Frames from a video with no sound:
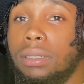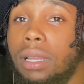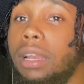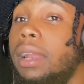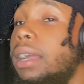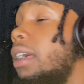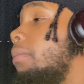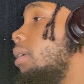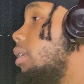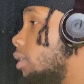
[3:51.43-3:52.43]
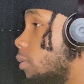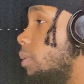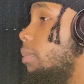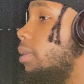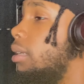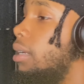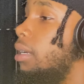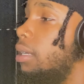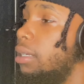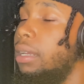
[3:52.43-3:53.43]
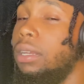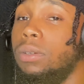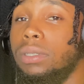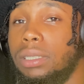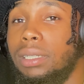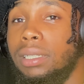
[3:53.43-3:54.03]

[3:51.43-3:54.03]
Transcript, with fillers: And then I got my nigga with me he ain't on shit.